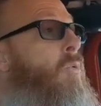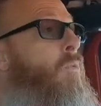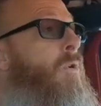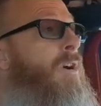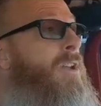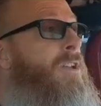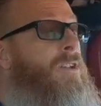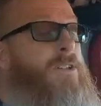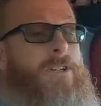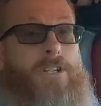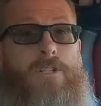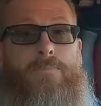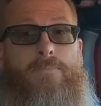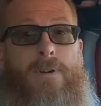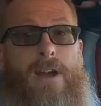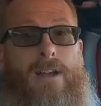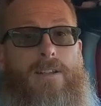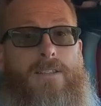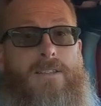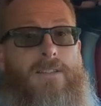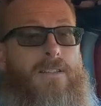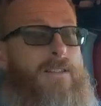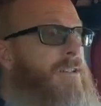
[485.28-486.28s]
what you'd expect
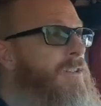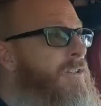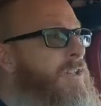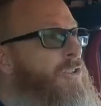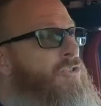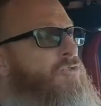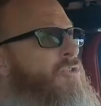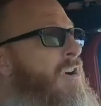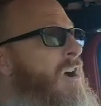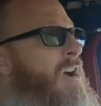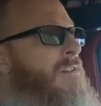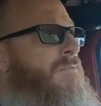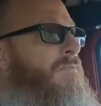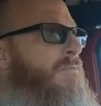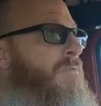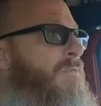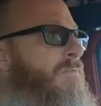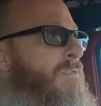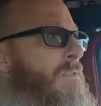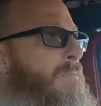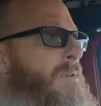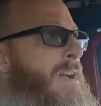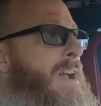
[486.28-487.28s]
to drive
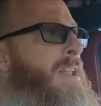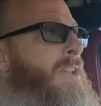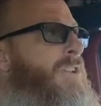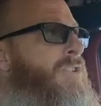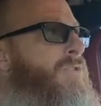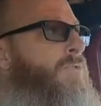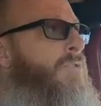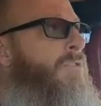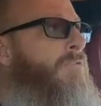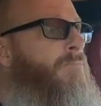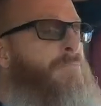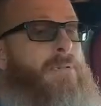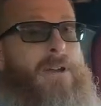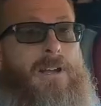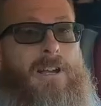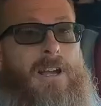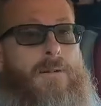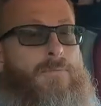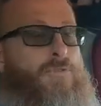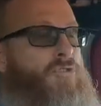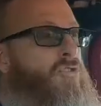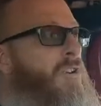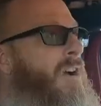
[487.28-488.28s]
from any sort of
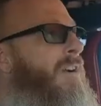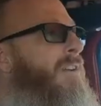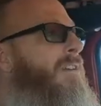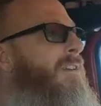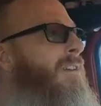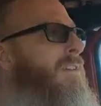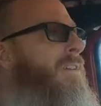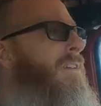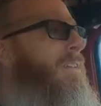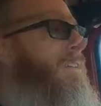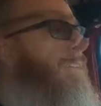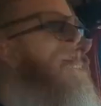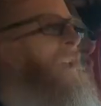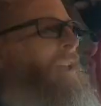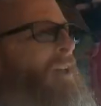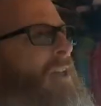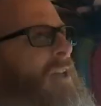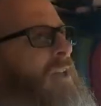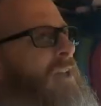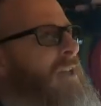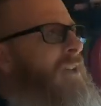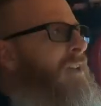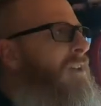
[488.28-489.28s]
pickup truck.
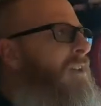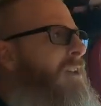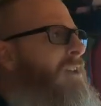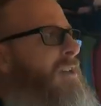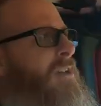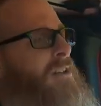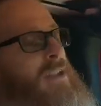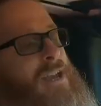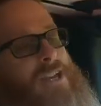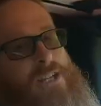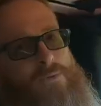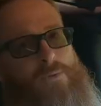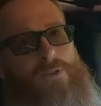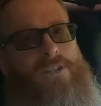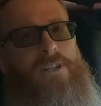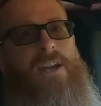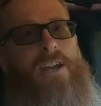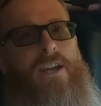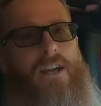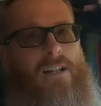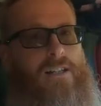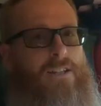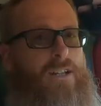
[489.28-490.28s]
And as we
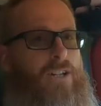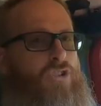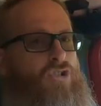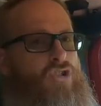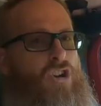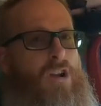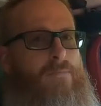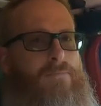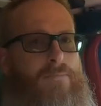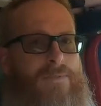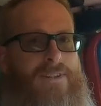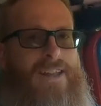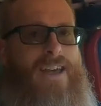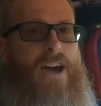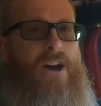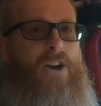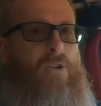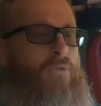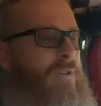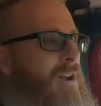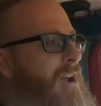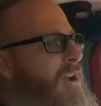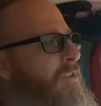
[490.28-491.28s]
take a little trip down
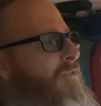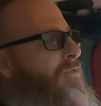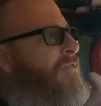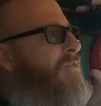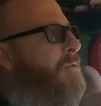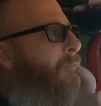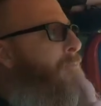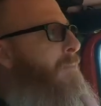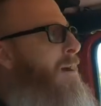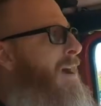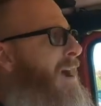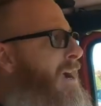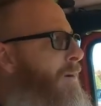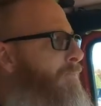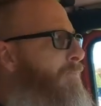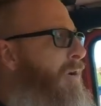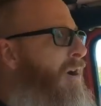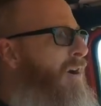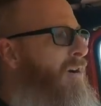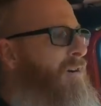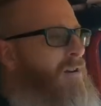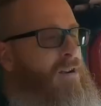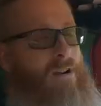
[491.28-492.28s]
around the back
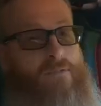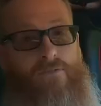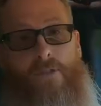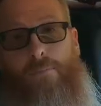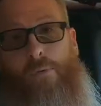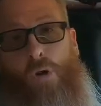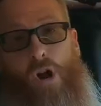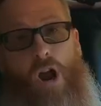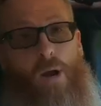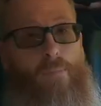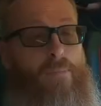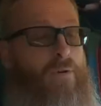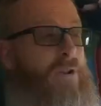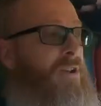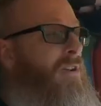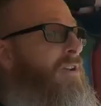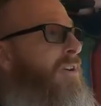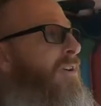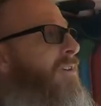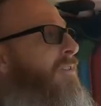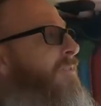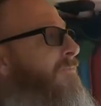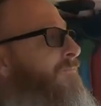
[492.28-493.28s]
part of the property
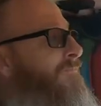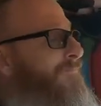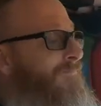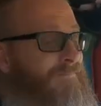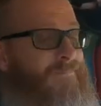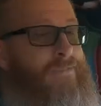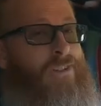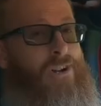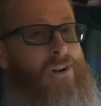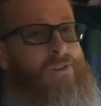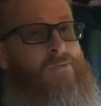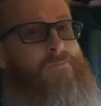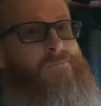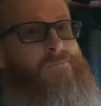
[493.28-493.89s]
here, you know,